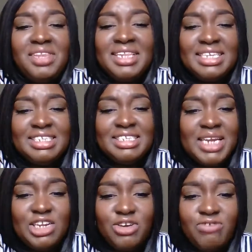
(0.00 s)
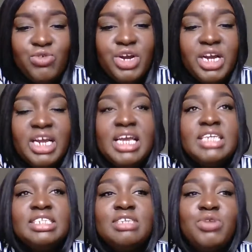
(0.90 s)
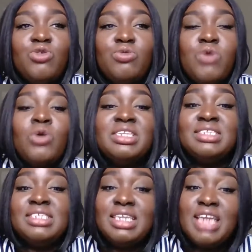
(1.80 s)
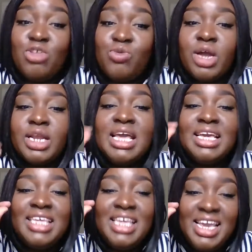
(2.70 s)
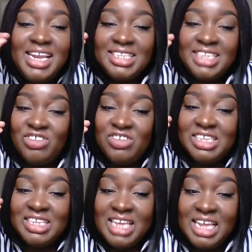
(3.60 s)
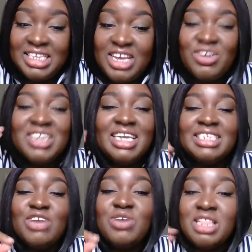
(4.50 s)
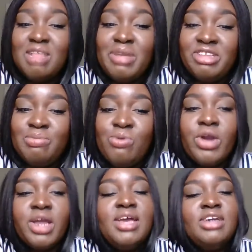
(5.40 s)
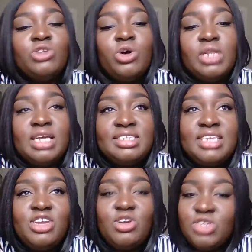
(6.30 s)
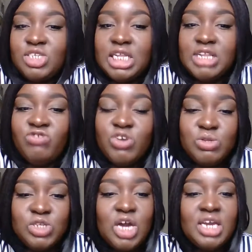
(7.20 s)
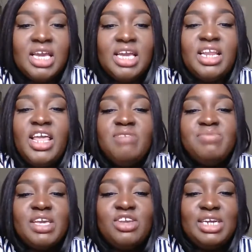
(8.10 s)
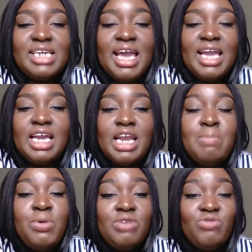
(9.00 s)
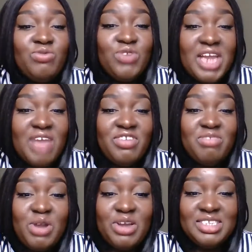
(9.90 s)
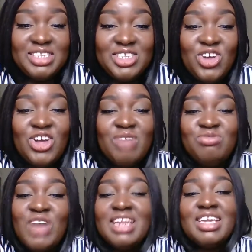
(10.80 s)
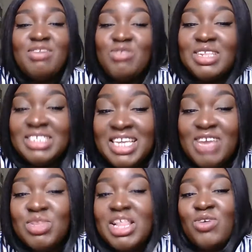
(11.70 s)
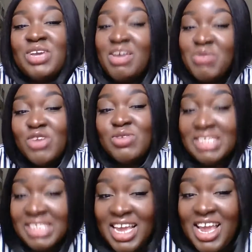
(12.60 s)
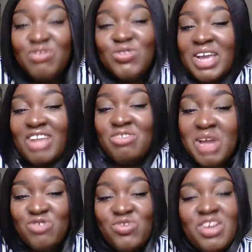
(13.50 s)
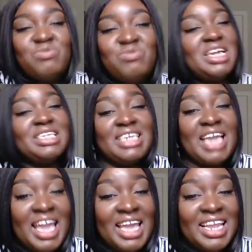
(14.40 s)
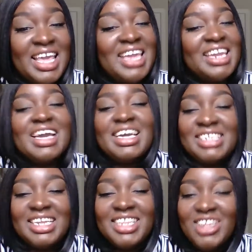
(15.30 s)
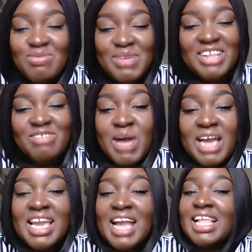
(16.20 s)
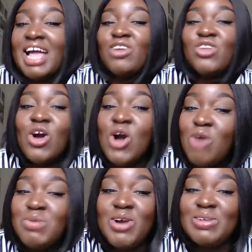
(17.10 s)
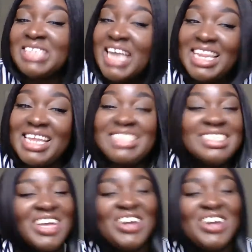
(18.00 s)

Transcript: That's something I look for. Someone who, oh, and this is another one, keen attention to detail, because that's how you get the best support. So let's say you're just on the phone talking and you're like, and I'm pulling from real life experiences, y'all. I'm trying to give you the tea without giving you the tea, if you catch my drift, because again, like I said in the obedience podcast, I don't know if homie gonna see this.